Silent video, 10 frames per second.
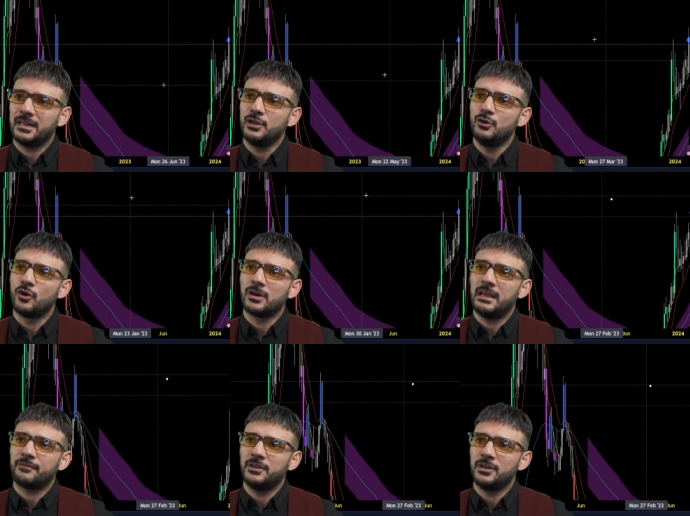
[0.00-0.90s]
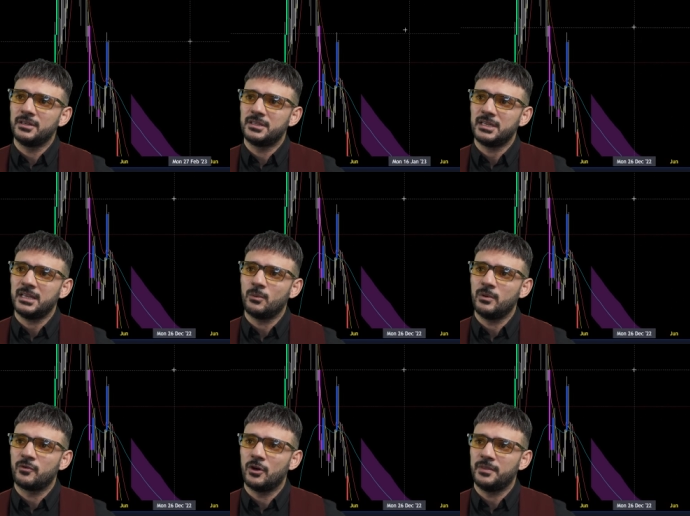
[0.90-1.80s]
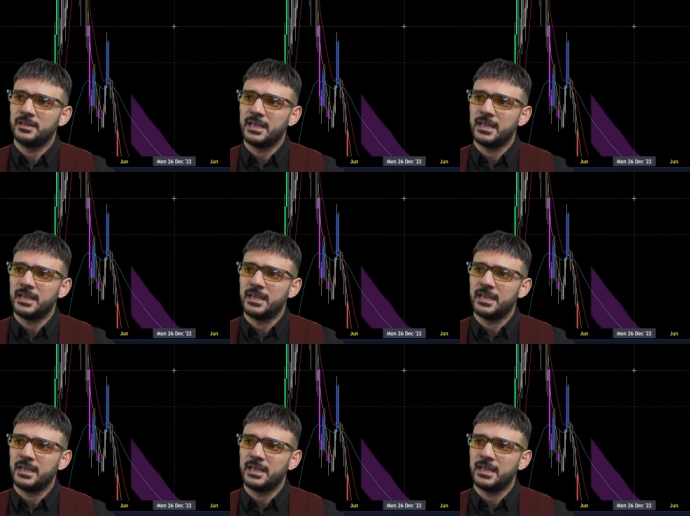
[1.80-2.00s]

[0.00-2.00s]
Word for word: you look left and you can see that we've got this